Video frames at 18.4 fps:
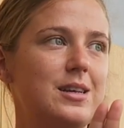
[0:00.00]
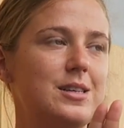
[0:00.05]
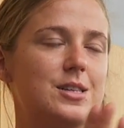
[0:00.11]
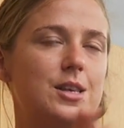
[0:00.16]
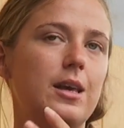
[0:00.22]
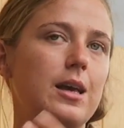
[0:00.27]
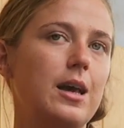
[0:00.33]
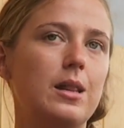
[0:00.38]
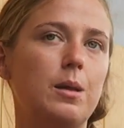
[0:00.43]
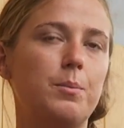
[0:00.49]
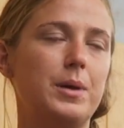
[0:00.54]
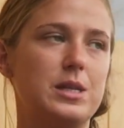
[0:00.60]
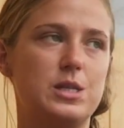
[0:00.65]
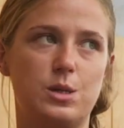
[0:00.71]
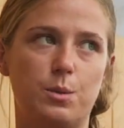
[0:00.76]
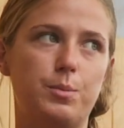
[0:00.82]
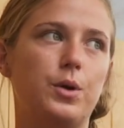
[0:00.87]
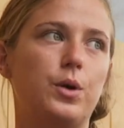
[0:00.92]
So you're getting the
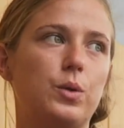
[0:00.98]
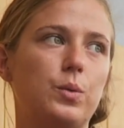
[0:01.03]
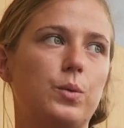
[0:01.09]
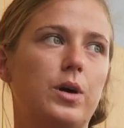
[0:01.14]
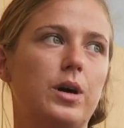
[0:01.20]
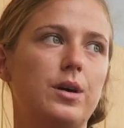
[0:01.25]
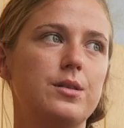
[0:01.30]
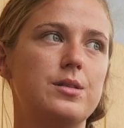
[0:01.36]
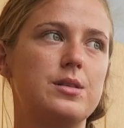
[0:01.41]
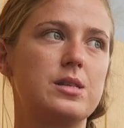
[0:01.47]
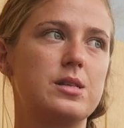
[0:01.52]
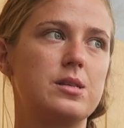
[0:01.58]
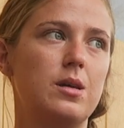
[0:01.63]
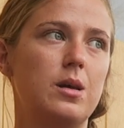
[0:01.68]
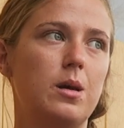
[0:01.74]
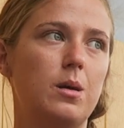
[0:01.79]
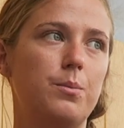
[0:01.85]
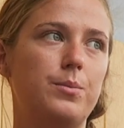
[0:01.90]
best of both
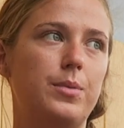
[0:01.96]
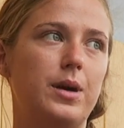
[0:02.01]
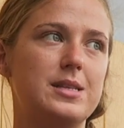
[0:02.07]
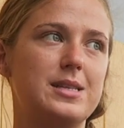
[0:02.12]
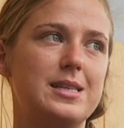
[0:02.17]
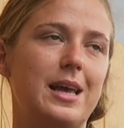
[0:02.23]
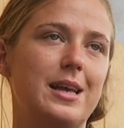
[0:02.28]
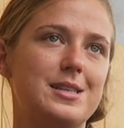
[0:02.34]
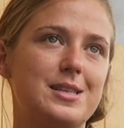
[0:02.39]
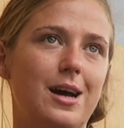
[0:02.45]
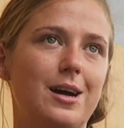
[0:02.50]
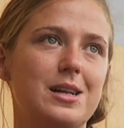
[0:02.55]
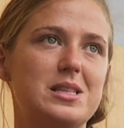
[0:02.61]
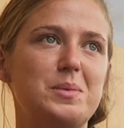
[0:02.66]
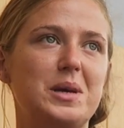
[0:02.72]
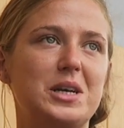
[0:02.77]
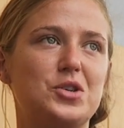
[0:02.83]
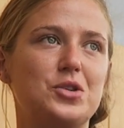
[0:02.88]
worlds. But I'd say it's
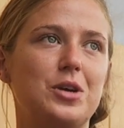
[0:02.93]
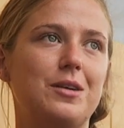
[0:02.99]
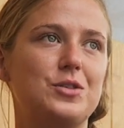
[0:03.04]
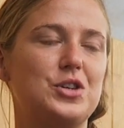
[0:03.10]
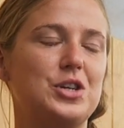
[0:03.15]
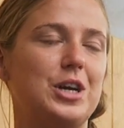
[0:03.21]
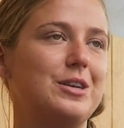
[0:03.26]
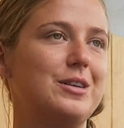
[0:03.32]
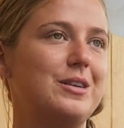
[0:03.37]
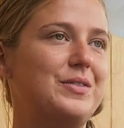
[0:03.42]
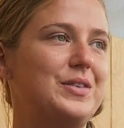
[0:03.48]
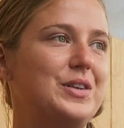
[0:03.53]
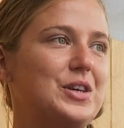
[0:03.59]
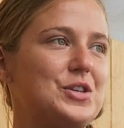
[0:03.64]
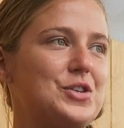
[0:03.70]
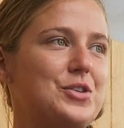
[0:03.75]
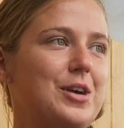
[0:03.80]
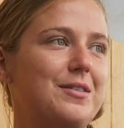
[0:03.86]
hard to make a travel channel if
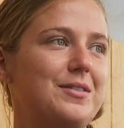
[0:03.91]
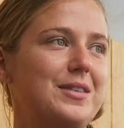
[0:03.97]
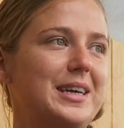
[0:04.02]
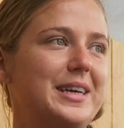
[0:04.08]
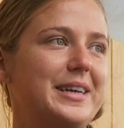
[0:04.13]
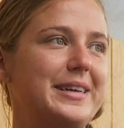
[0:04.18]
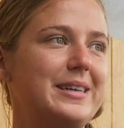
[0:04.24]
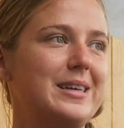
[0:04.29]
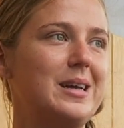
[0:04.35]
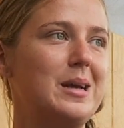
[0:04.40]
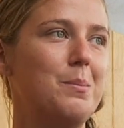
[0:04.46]
you're not traveling.